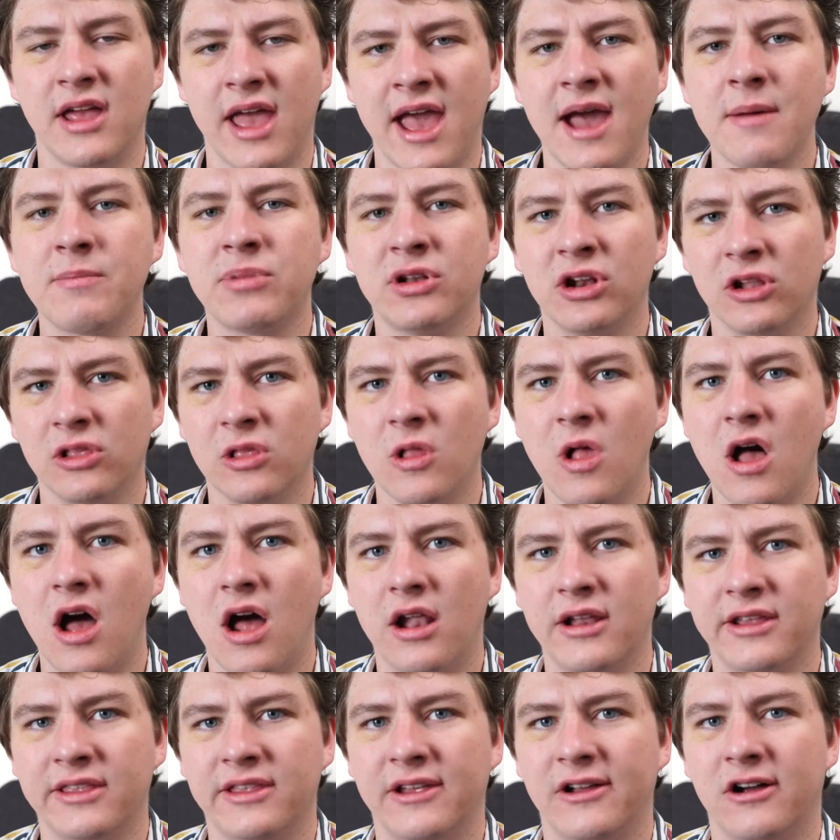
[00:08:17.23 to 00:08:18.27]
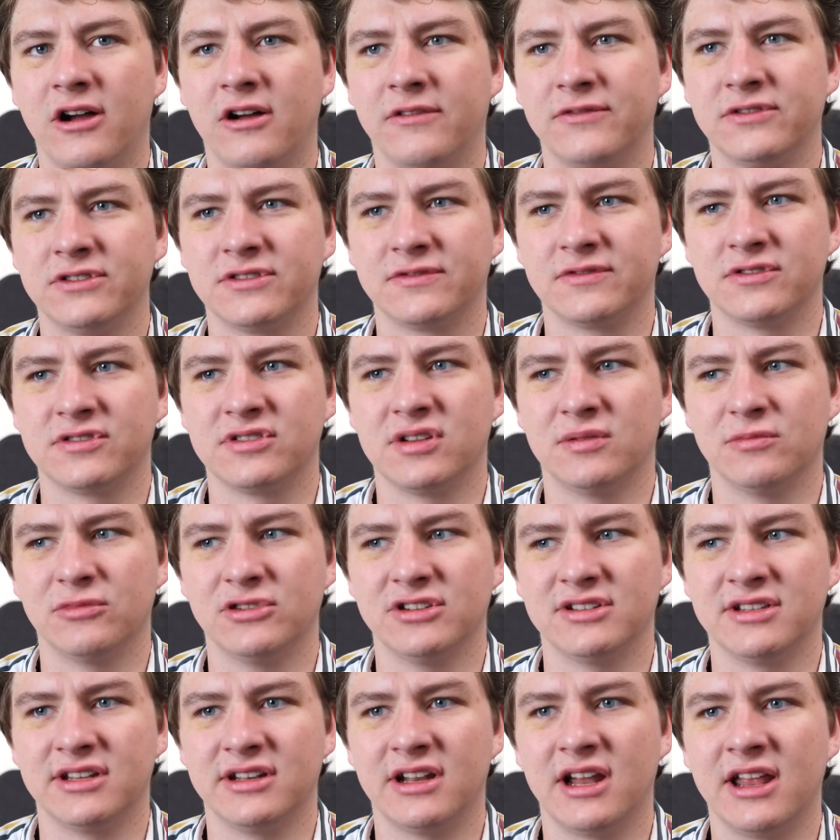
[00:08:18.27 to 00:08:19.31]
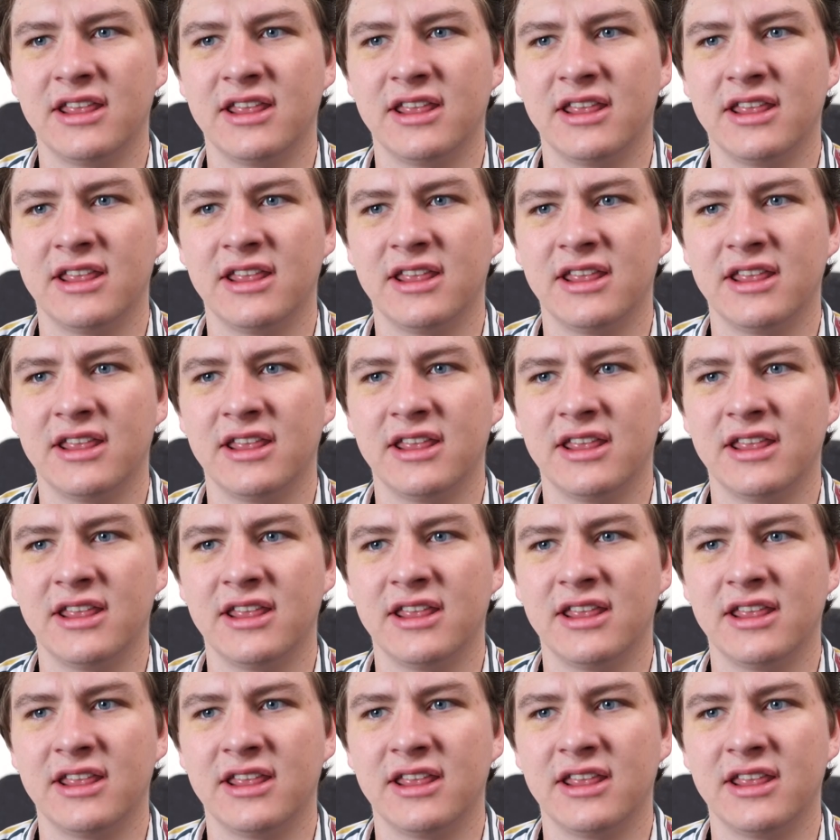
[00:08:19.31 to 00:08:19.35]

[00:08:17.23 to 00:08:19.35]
happened a lot in the office for some reason.